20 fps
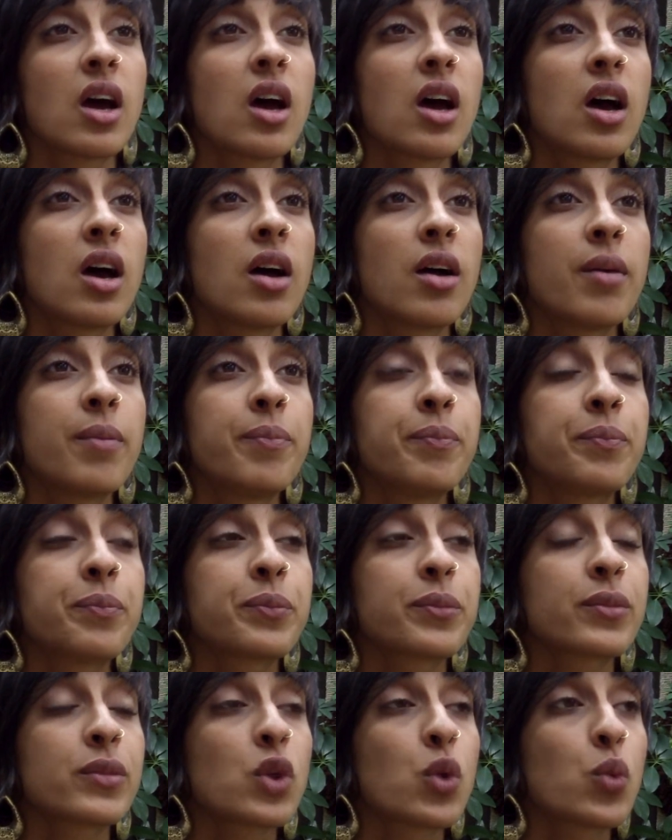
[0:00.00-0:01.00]

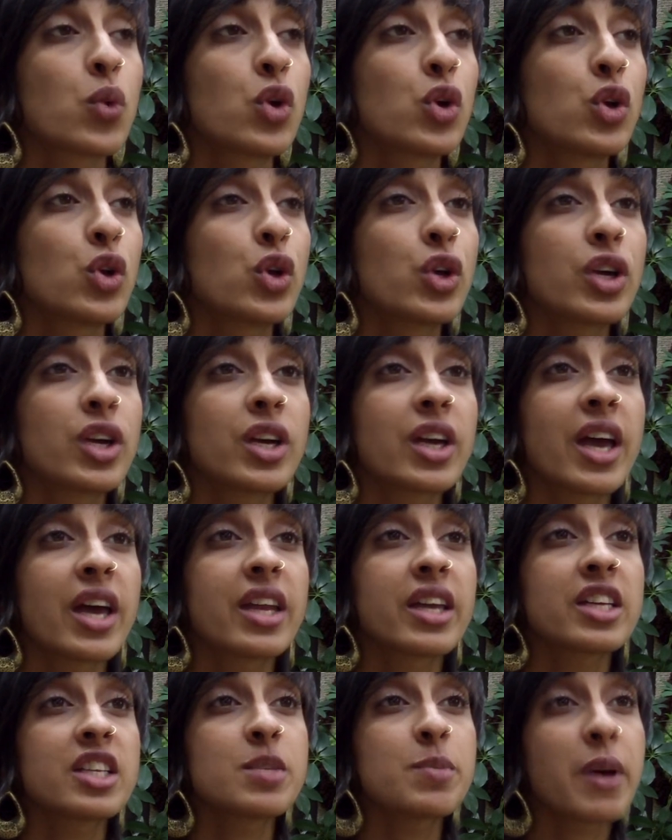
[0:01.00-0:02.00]
We're looking
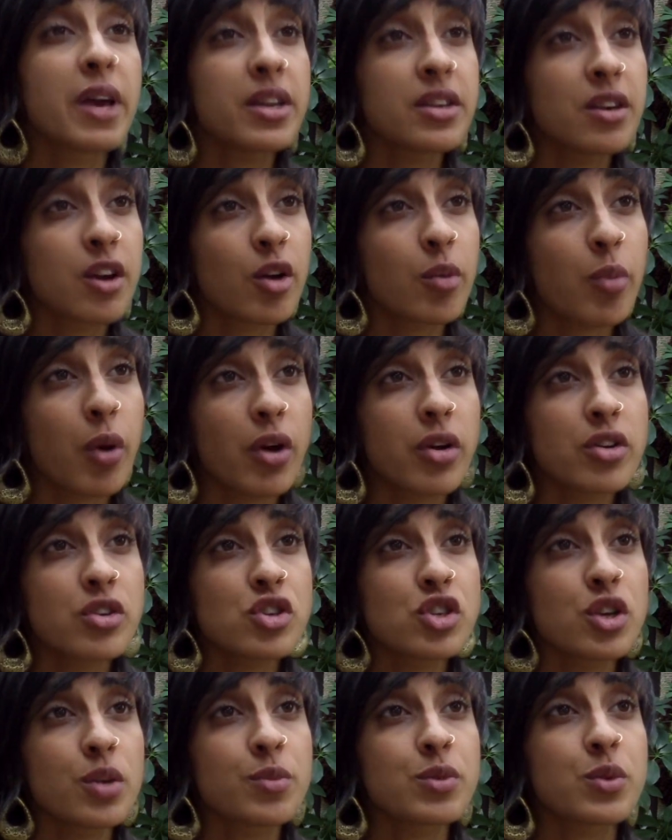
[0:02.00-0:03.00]
at expanding our
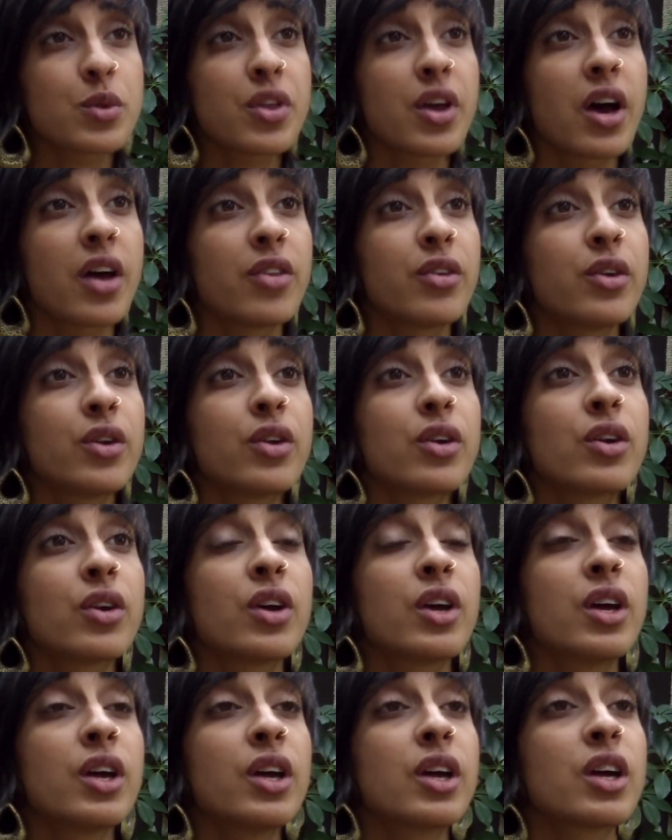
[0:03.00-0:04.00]
partnerships with
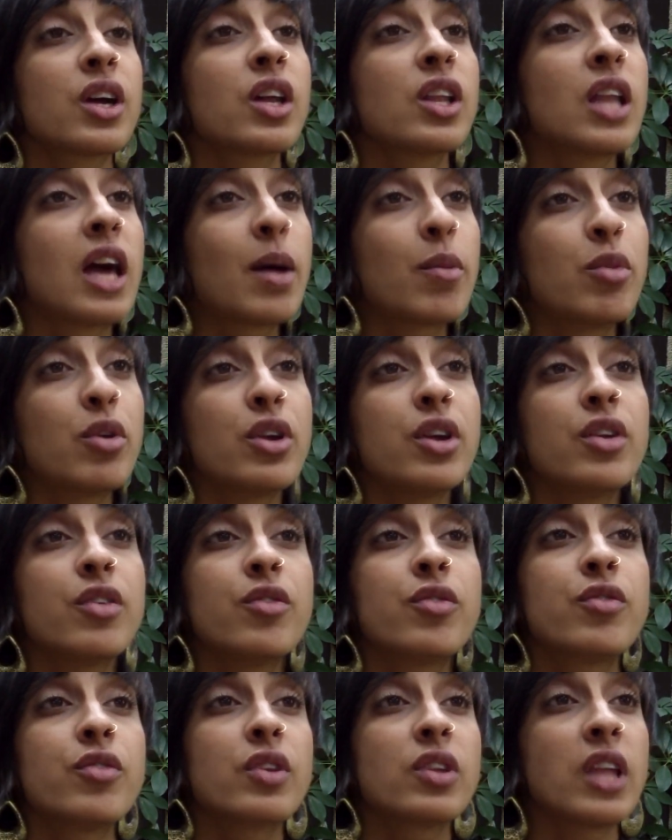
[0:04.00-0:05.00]
other
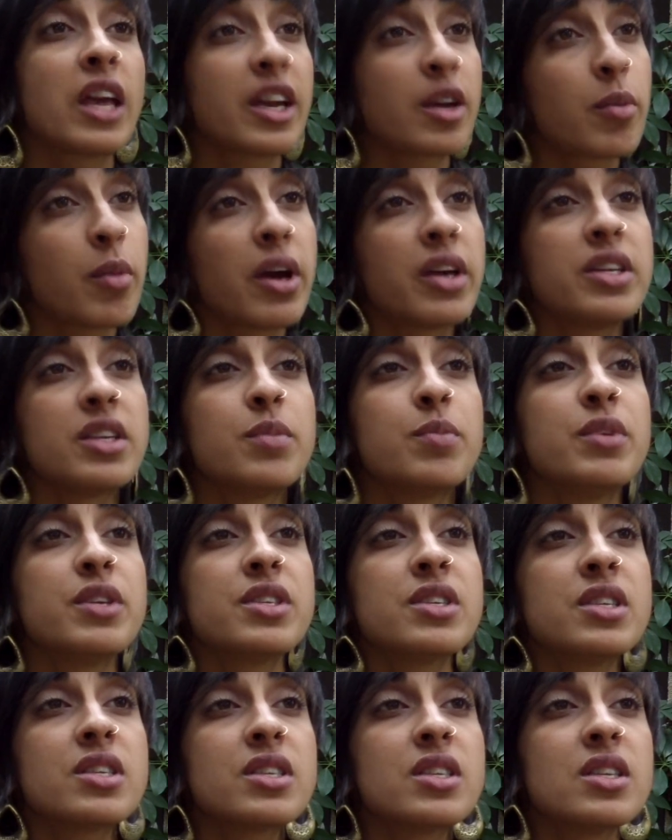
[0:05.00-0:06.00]
collaborative, like-minded
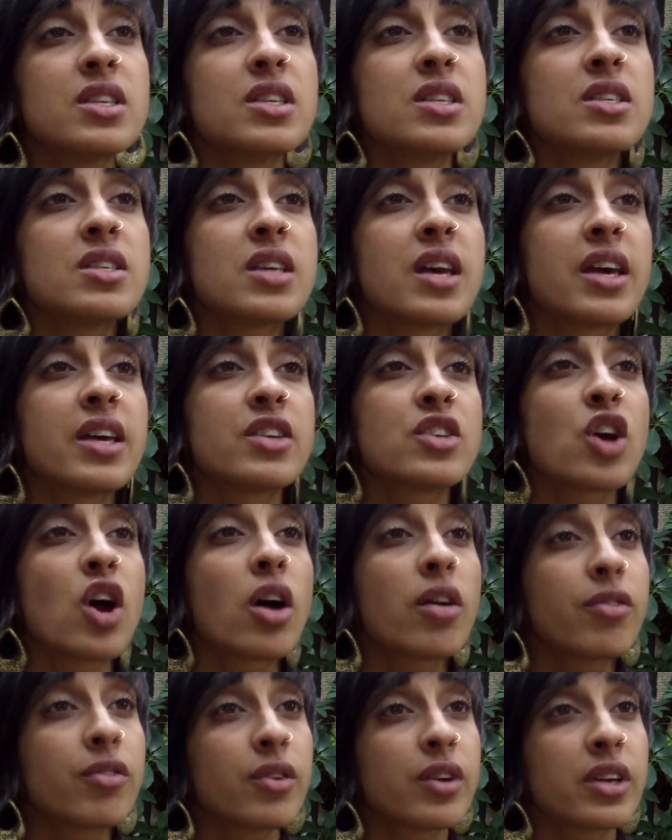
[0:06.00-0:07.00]
businesses and
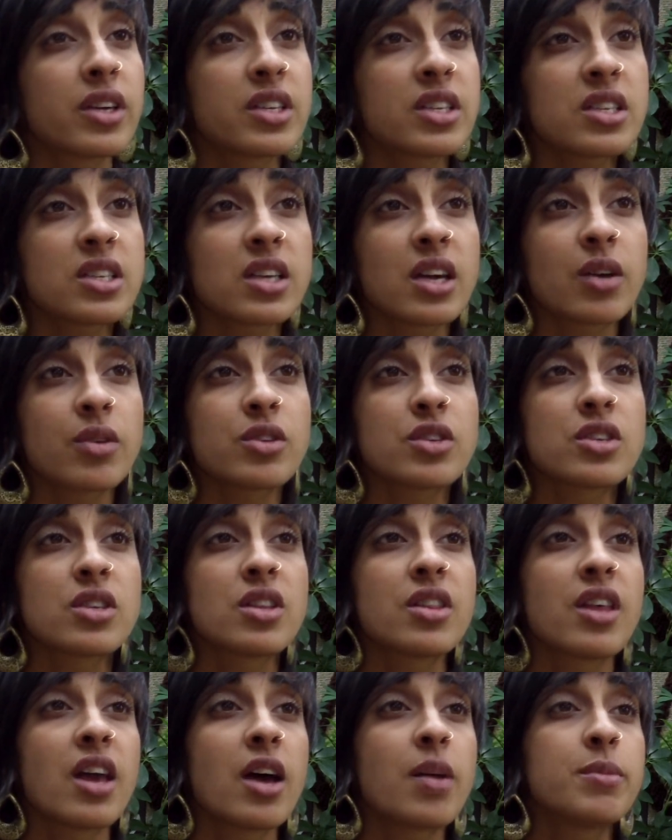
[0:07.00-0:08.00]
offering discounts
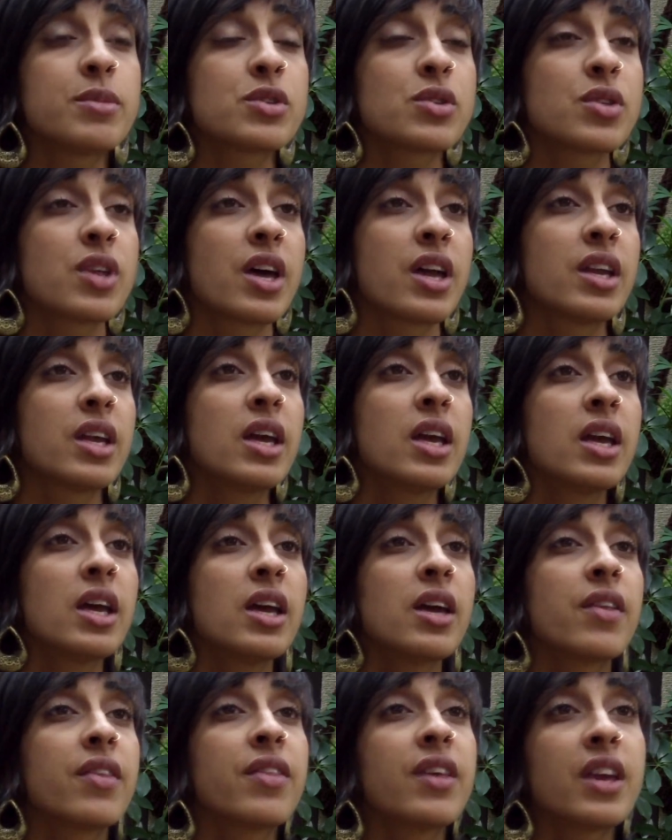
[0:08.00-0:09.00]
to them so that
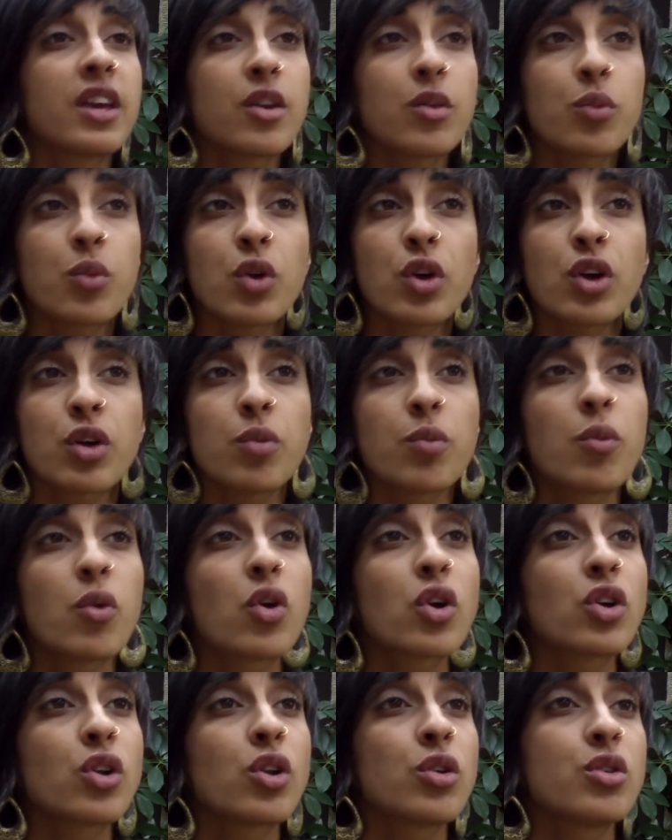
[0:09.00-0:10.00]
they can work
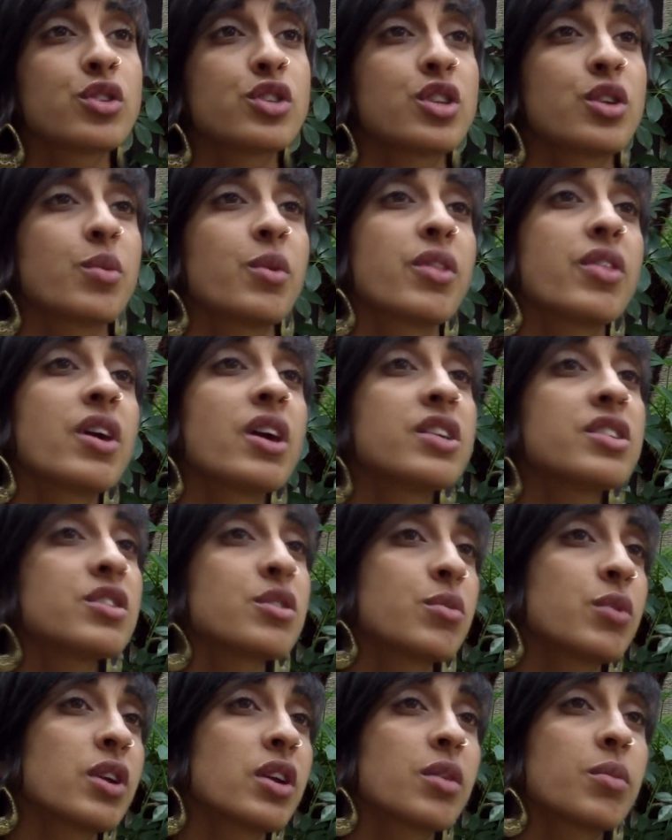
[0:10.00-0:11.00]
more closely with
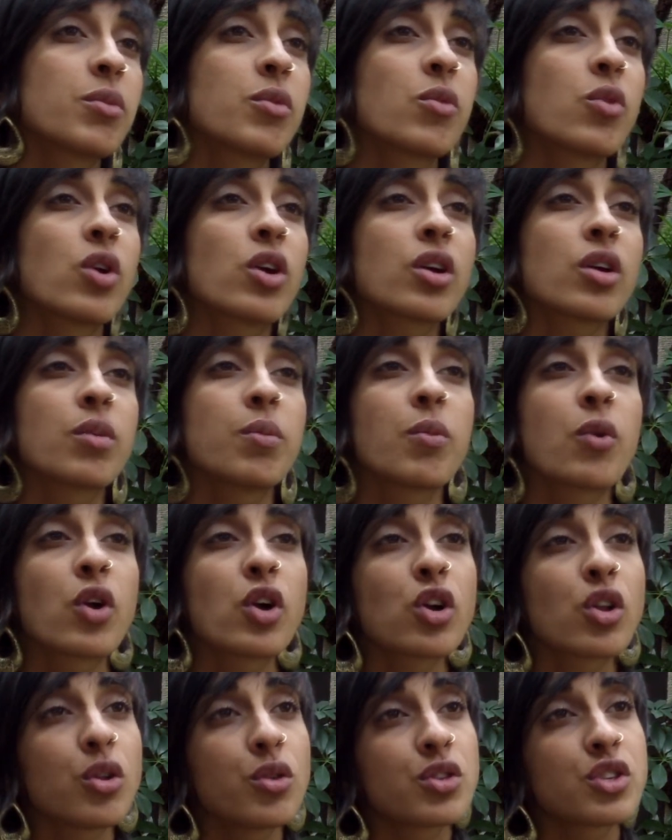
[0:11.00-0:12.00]
us and we can work
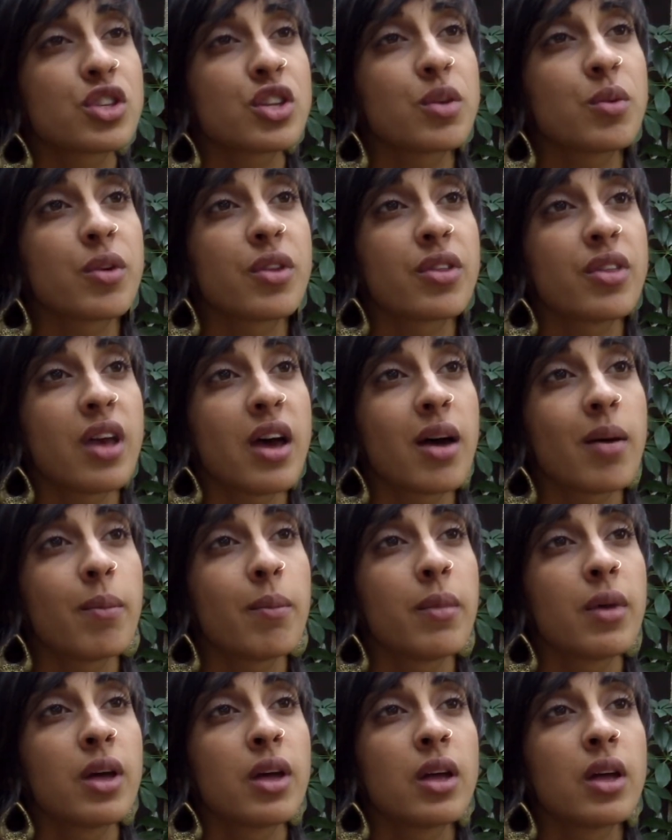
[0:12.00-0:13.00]
more closely with
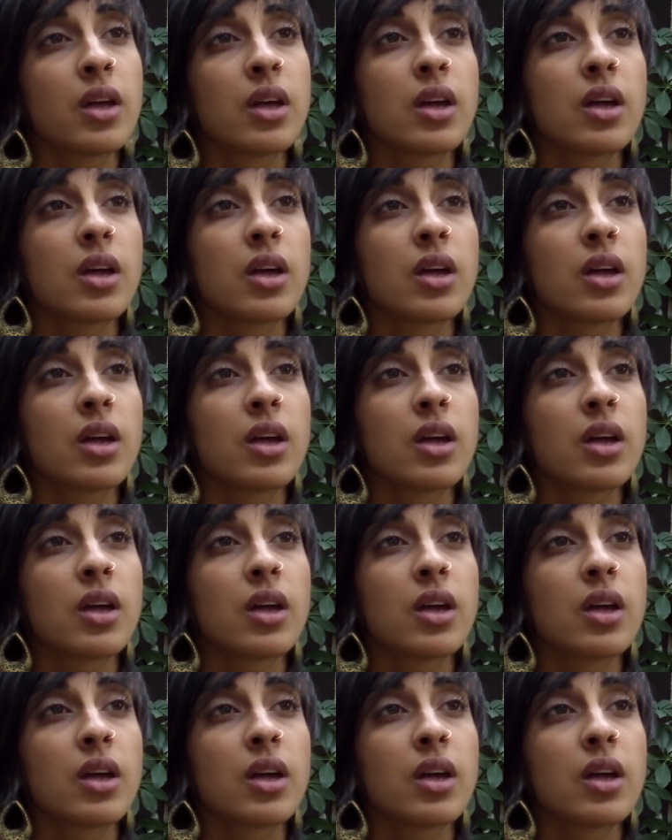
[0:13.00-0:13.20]
them.